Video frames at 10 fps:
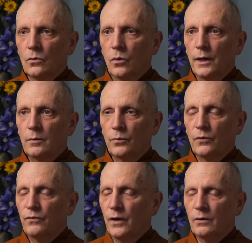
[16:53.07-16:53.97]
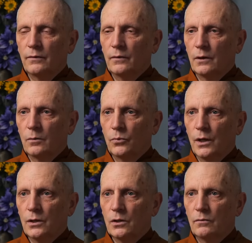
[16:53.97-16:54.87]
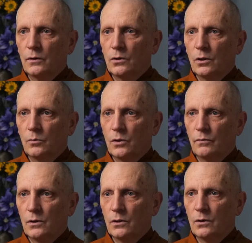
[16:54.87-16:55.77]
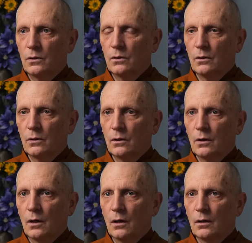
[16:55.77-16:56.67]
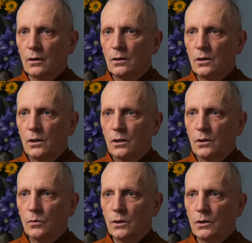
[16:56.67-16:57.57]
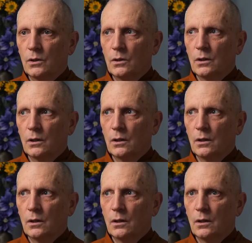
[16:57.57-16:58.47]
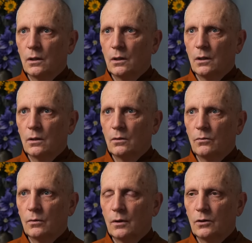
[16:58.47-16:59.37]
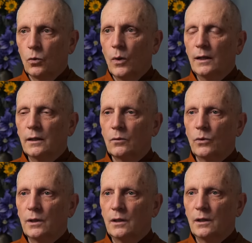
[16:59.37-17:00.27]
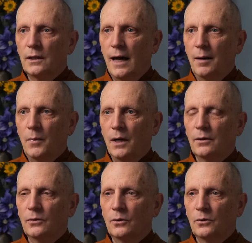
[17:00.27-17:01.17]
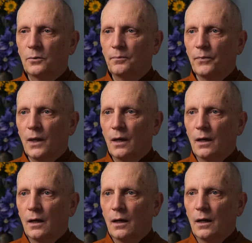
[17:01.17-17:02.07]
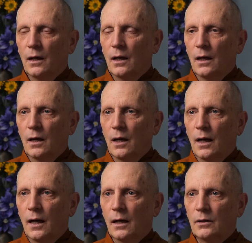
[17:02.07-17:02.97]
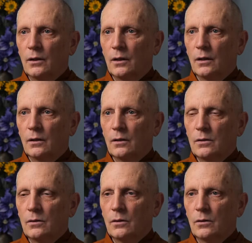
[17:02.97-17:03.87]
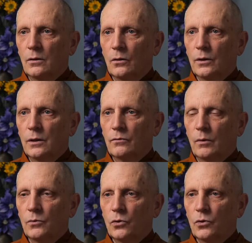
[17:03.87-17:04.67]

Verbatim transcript: quite very, very impressive in terms of his uh, continuous uh, dwelling within the Dharma, you know. And, you know, he's from